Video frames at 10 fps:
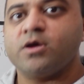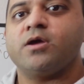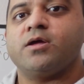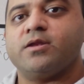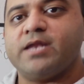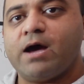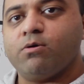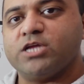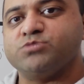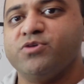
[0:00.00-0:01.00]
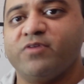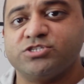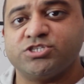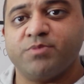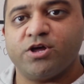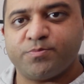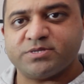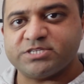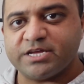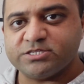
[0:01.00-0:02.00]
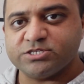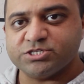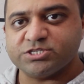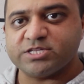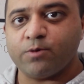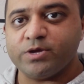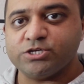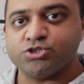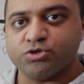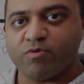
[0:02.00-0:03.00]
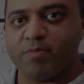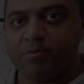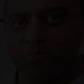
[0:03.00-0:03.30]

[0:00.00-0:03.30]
Now, let's move on to some other percentages that we should remember.